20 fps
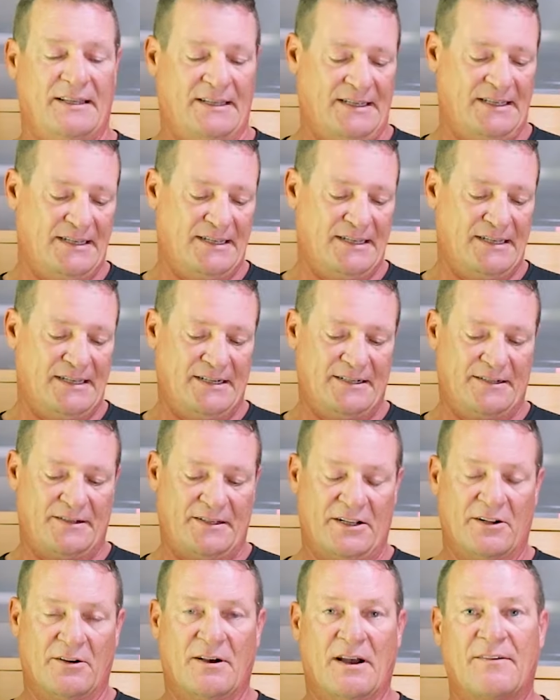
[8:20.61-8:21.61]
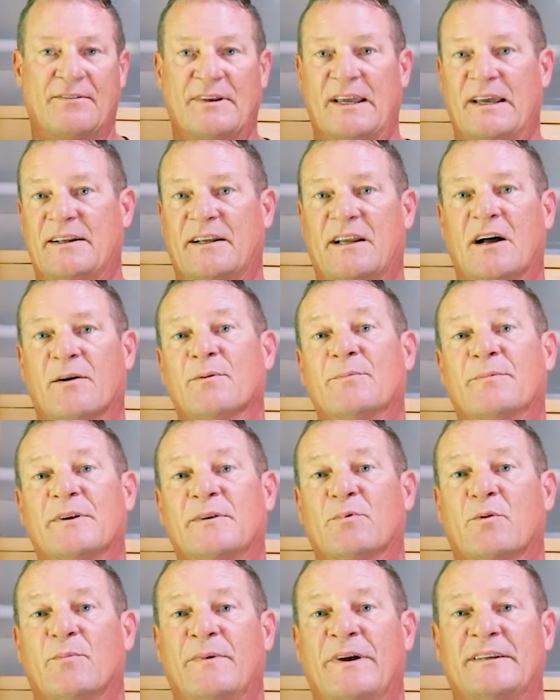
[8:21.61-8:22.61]
And, you know, I've had a couple
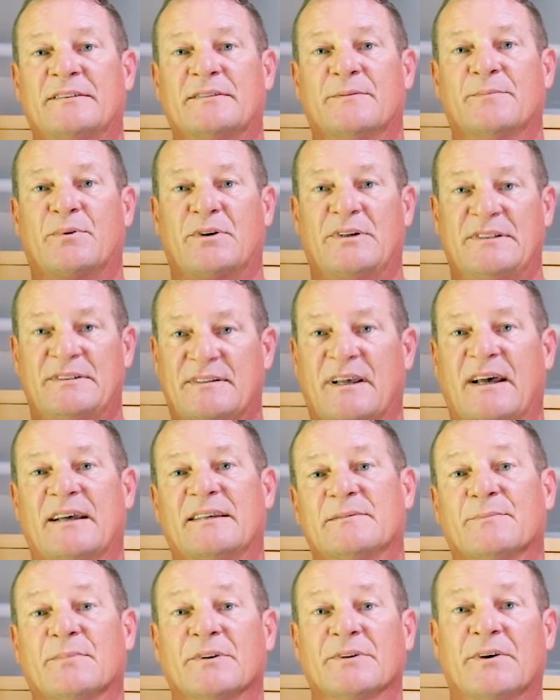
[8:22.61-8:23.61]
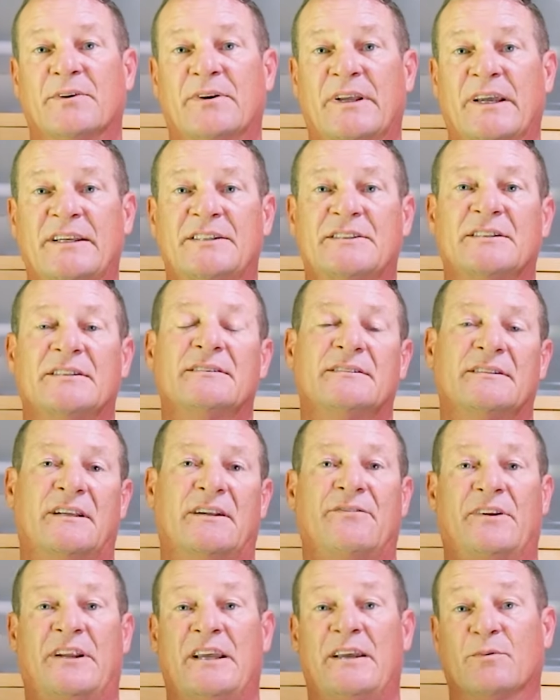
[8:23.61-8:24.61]
people make some pretty sizable donations that
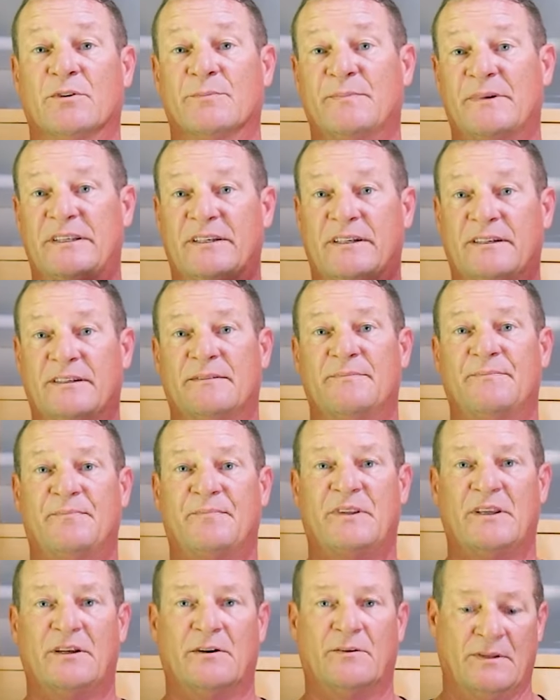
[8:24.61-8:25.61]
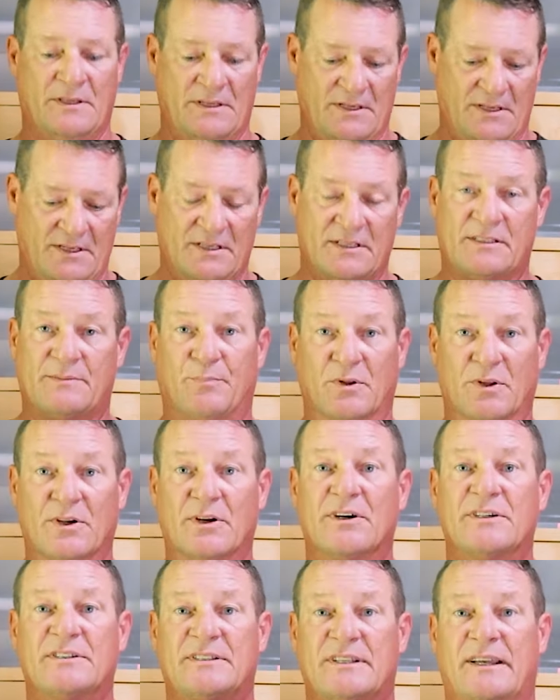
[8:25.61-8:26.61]
have enabled me to, you know,
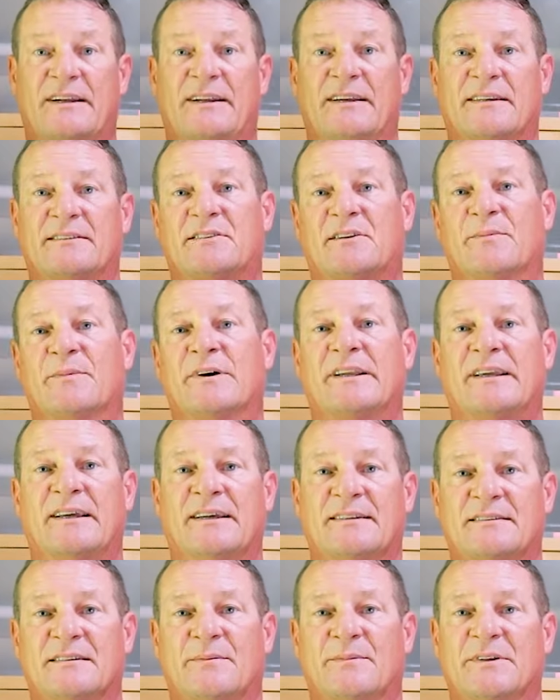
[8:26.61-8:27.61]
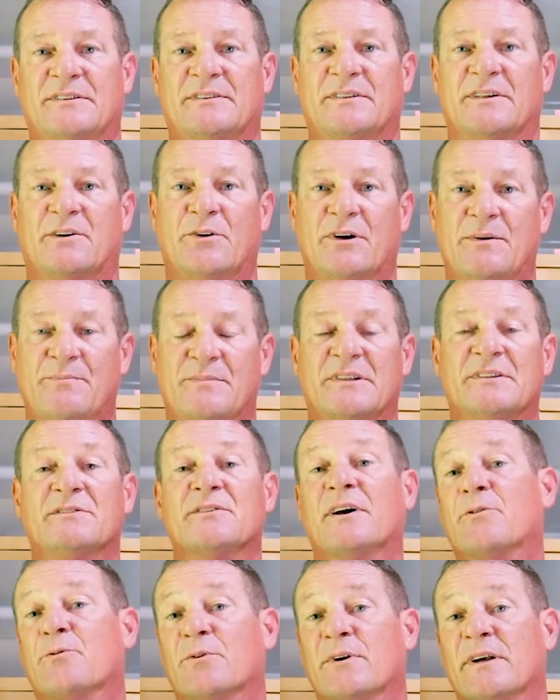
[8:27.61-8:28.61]
splurge that extra money on some of this equipment.
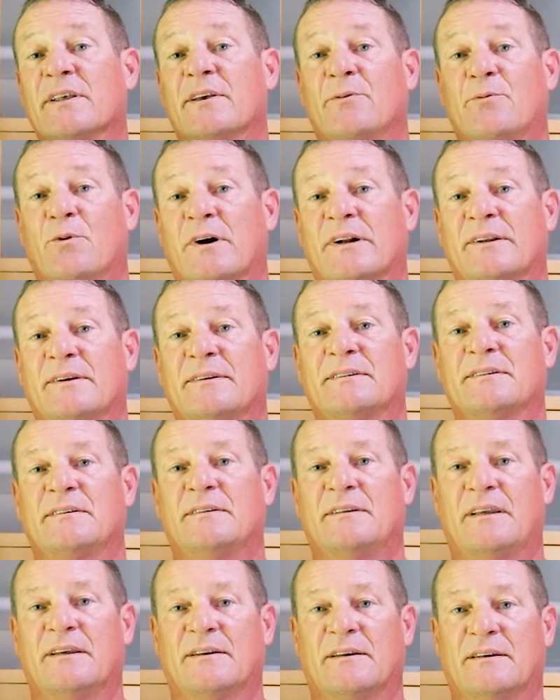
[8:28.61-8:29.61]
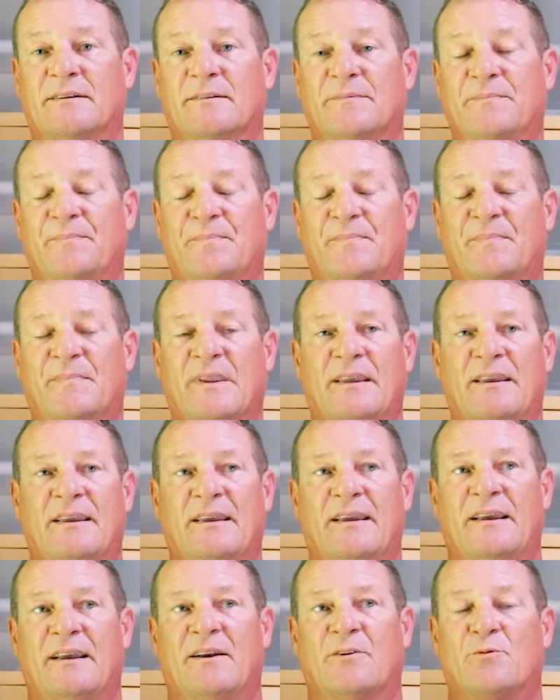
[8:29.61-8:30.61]
So I really want
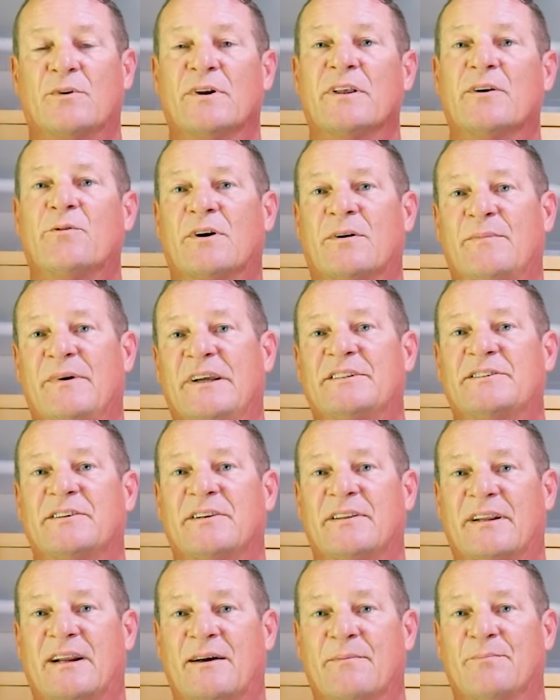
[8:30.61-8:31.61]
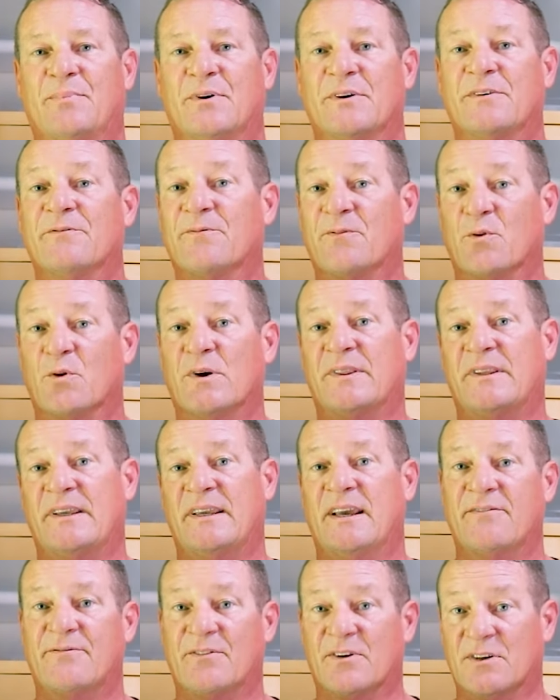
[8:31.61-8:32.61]
to make sure that I'm putting forth
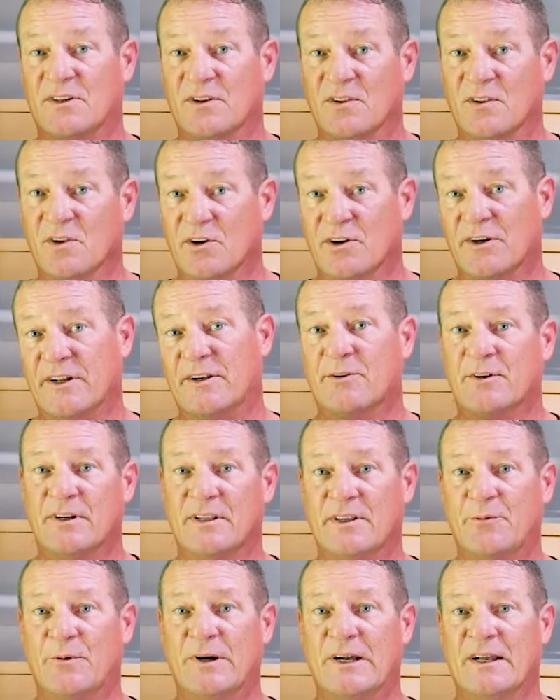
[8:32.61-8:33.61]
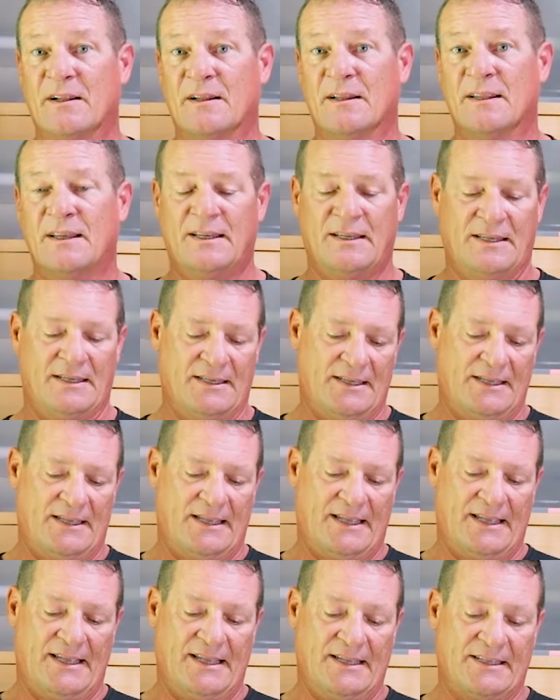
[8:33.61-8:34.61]
the effort to learn it really well
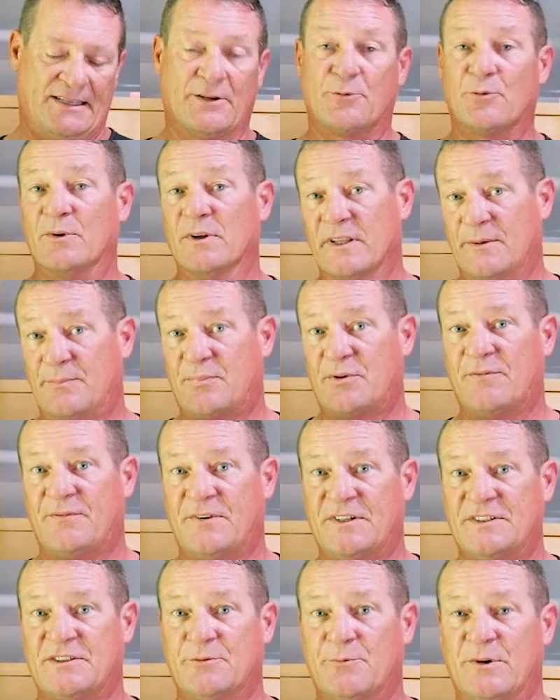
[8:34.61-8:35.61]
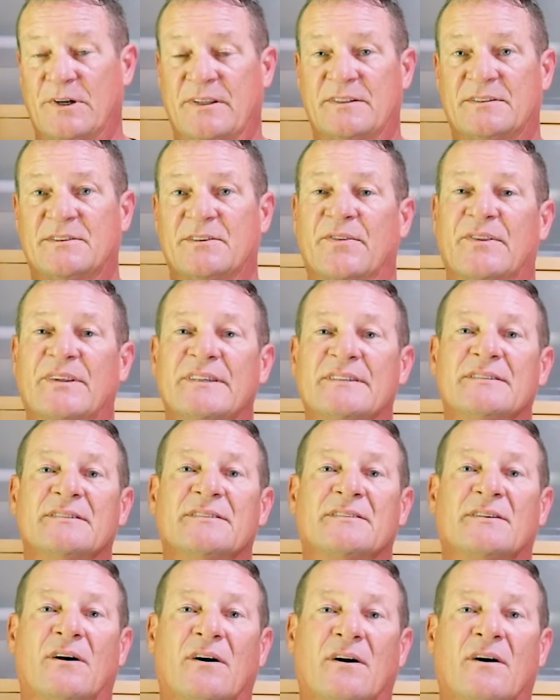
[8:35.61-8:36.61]
and get really proficient with it. So this
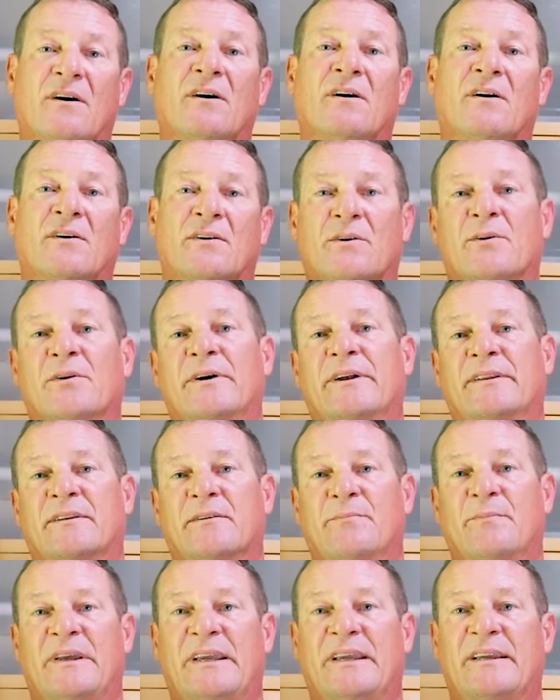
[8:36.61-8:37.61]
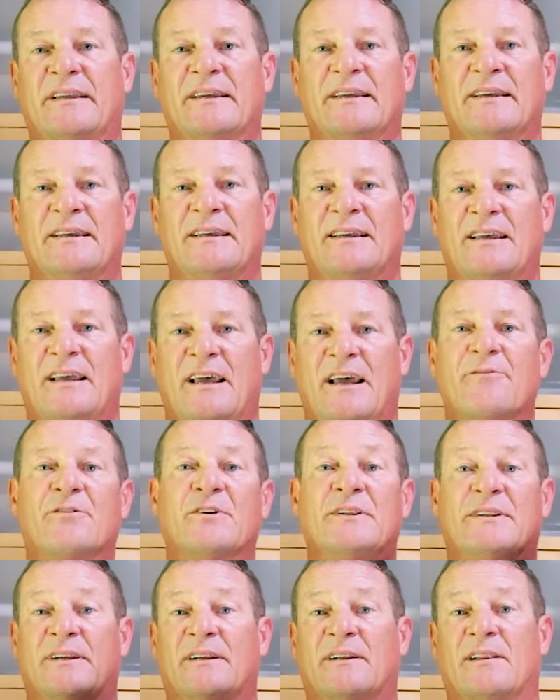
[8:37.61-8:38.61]
is all going to make
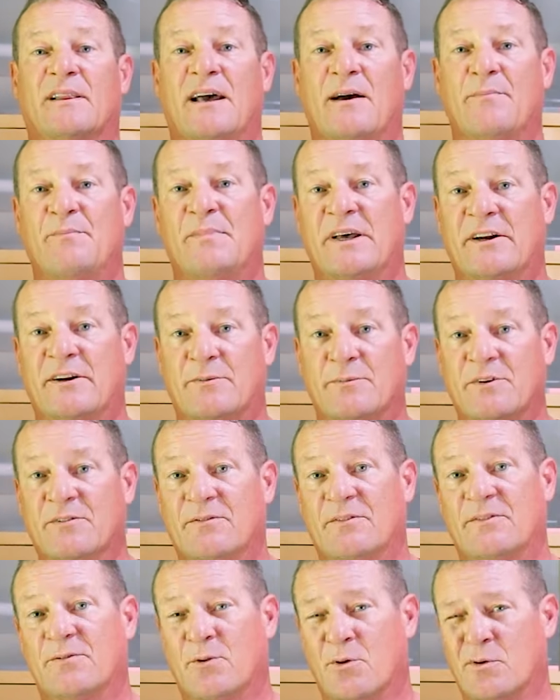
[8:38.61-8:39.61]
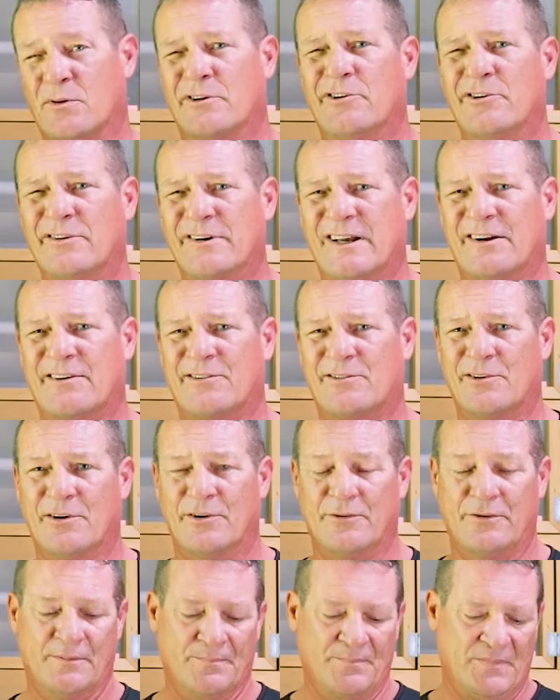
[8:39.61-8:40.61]
everything a lot better moving forward, going down the
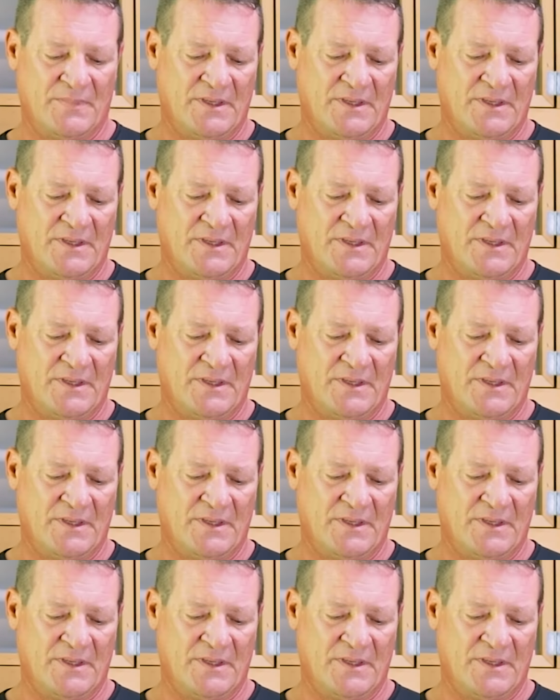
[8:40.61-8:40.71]
road.